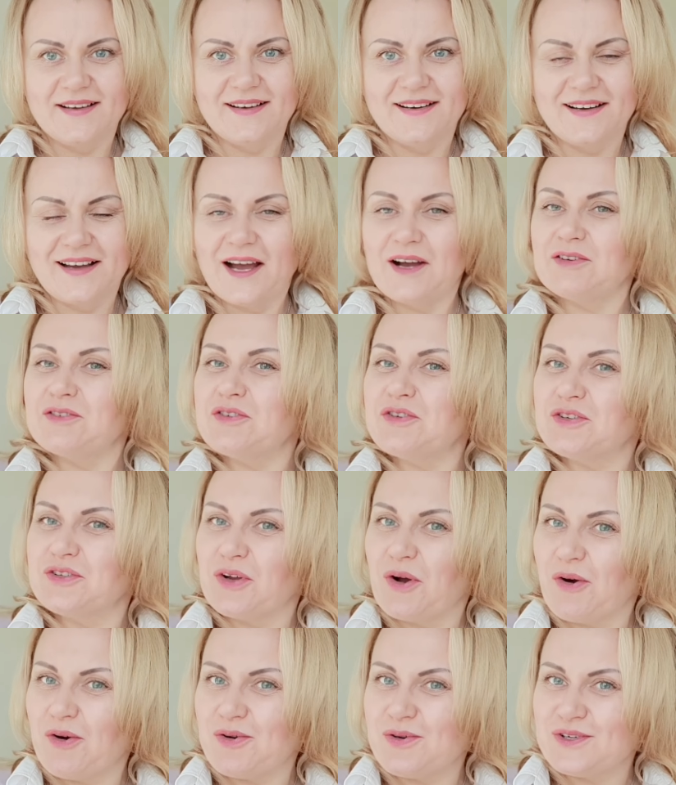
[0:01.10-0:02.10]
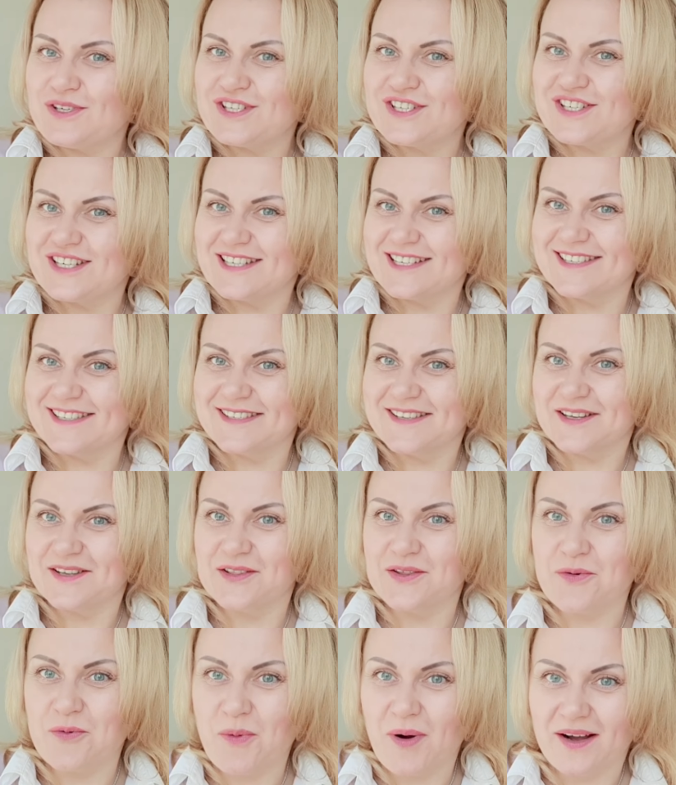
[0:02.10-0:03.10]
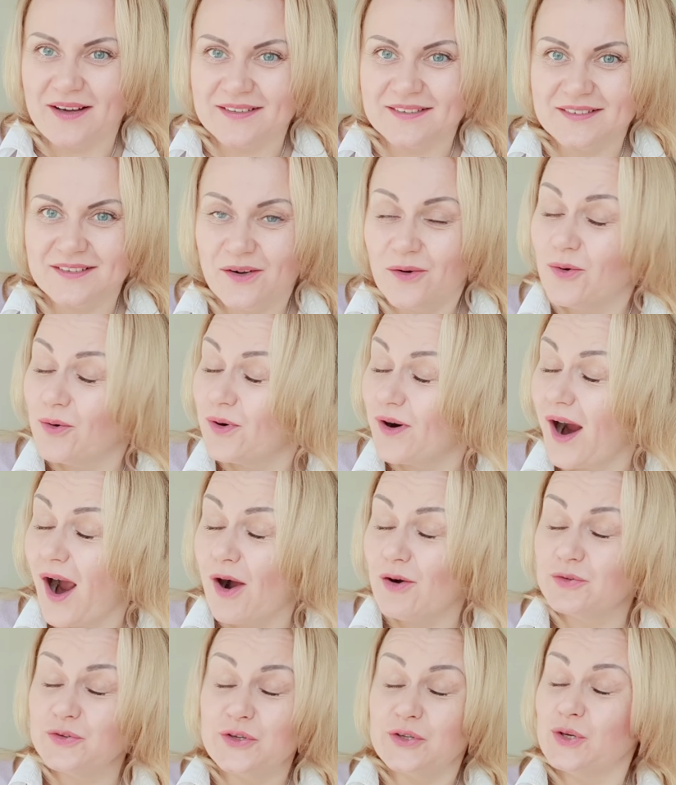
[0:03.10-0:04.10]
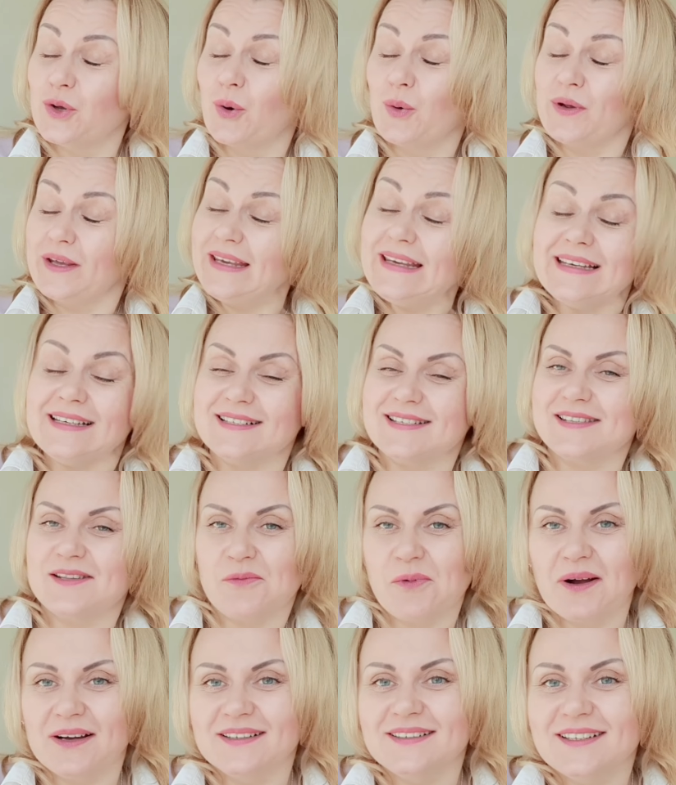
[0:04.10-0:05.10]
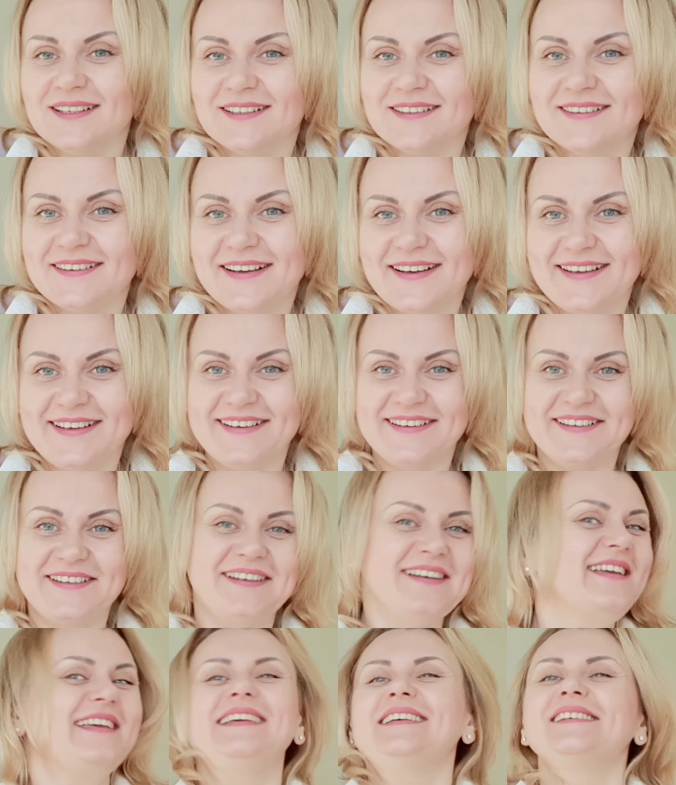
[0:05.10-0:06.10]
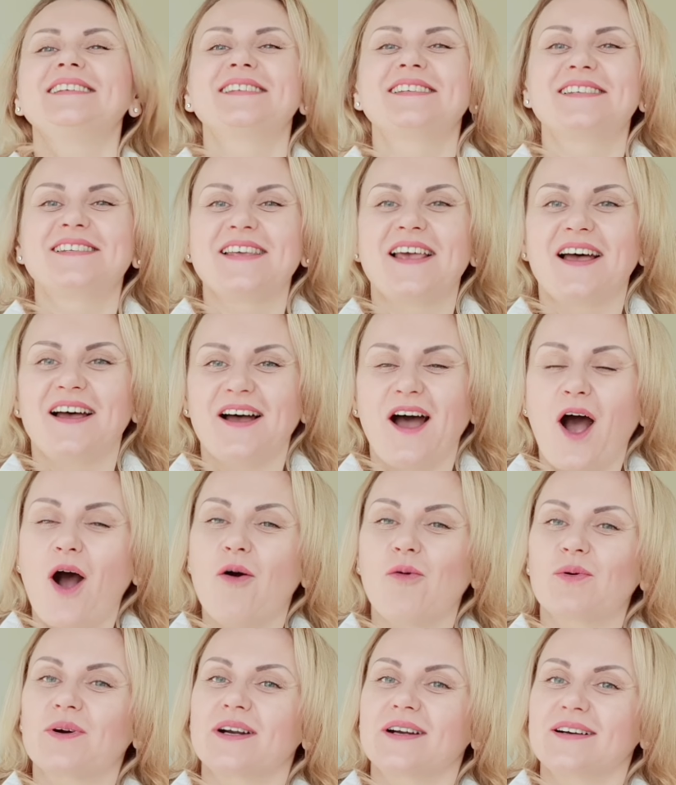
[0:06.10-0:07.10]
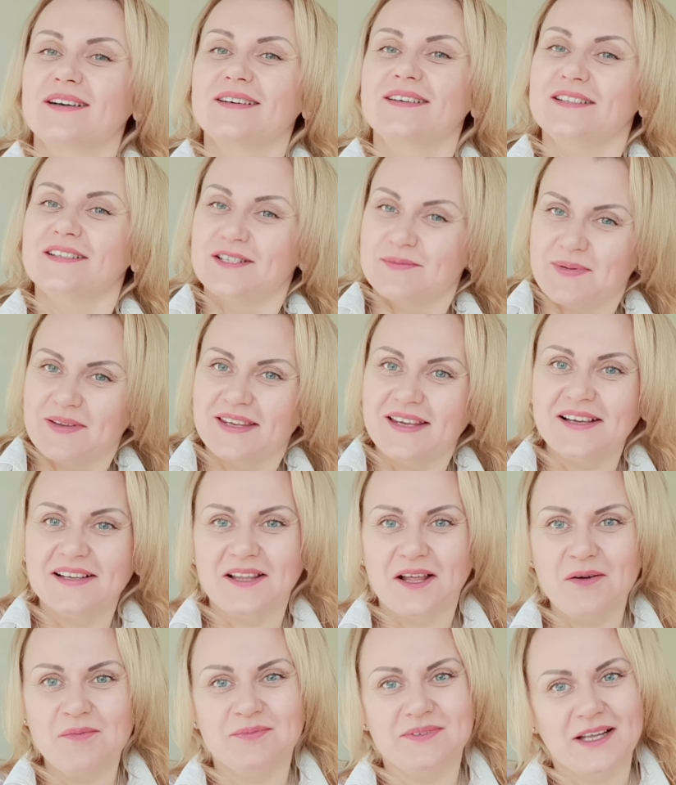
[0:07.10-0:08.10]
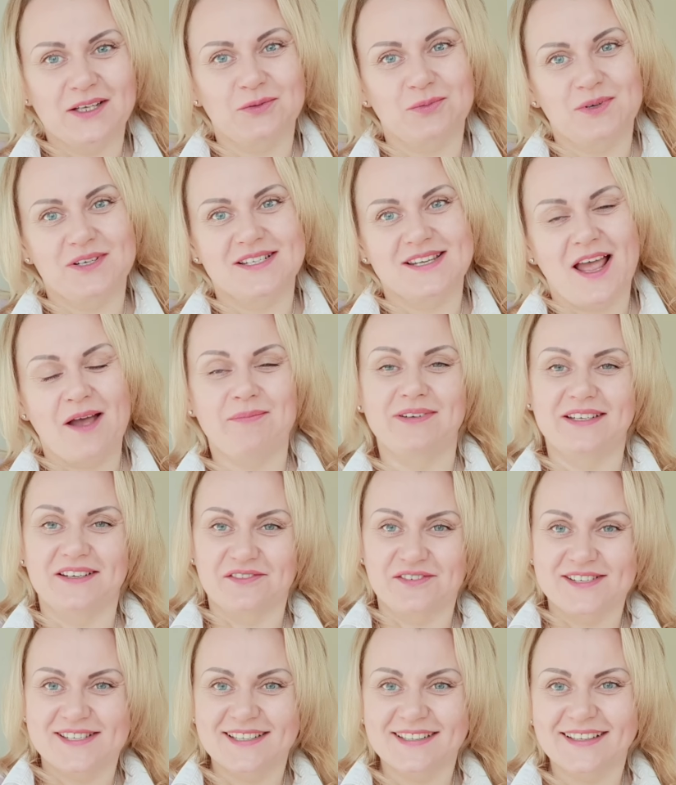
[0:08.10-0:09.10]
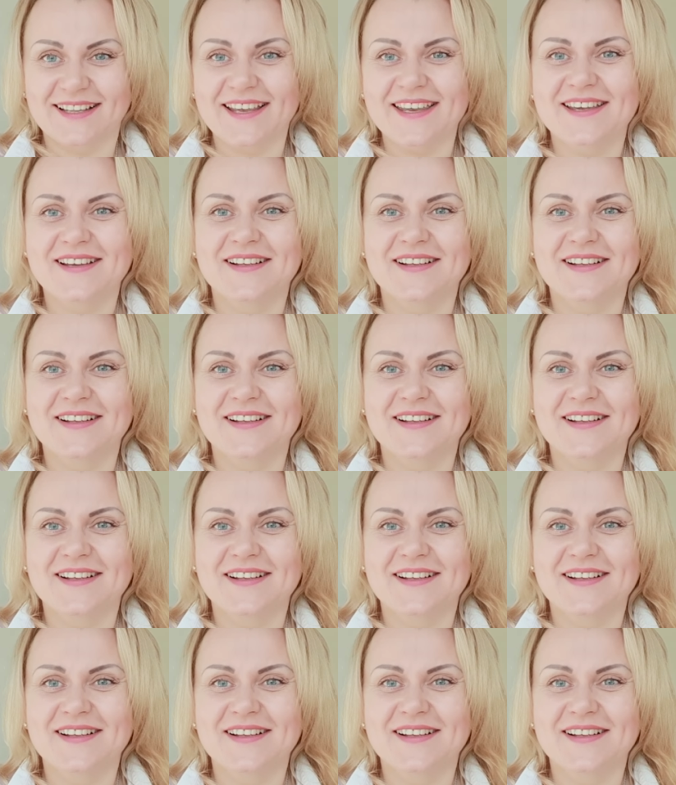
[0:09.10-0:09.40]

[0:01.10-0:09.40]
How do you know she's the one? Or how do you know he is the one? Is our speaking club that was happening recently.